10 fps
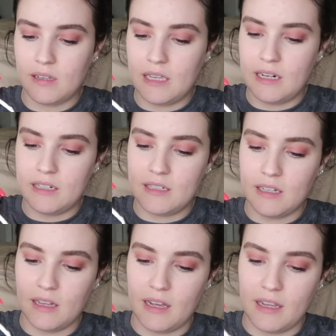get it
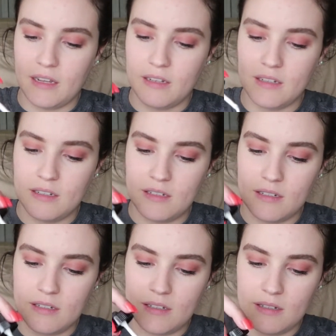to like
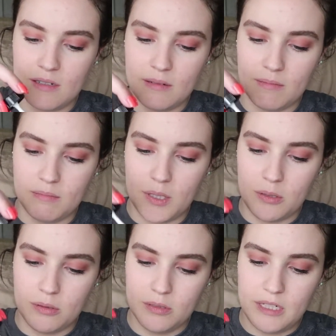
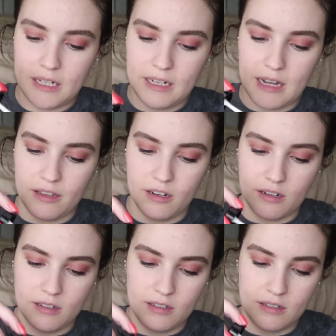mold together.